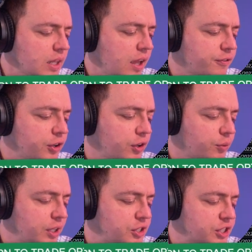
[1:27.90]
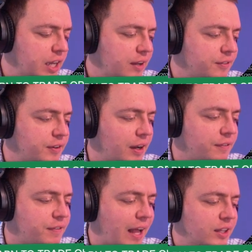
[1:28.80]
and for you to really just kind of
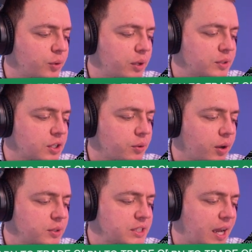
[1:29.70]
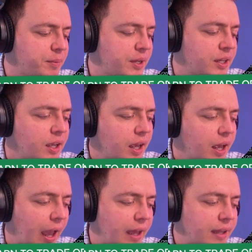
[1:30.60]
evaluate what's going on, what's happening,
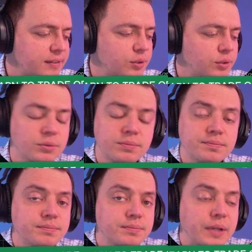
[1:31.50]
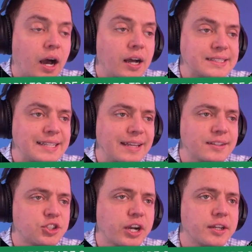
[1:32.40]
and to stay in the
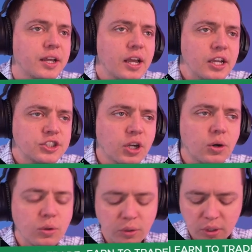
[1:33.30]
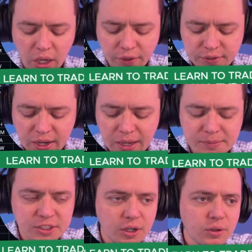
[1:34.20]
trade. So other
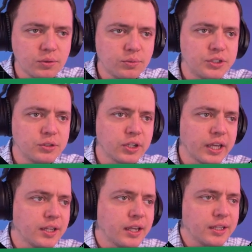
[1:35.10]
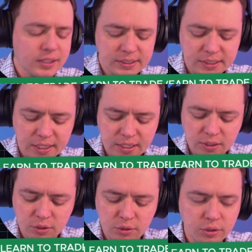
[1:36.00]
times though, when you look at, like, let's say
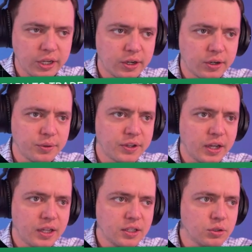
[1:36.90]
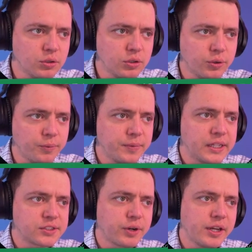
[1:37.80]
Lulu here, we've got Lulu
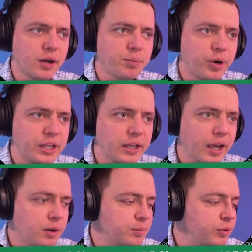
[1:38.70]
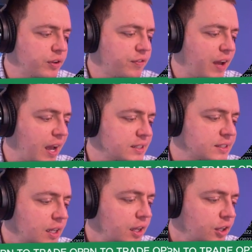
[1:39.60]
that's right now breaking out, moving
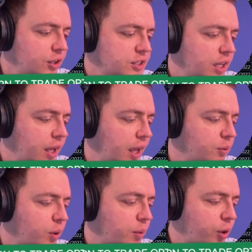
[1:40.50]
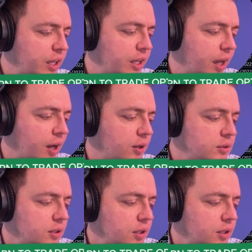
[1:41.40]
fast. You could say, hey, we're breaking out.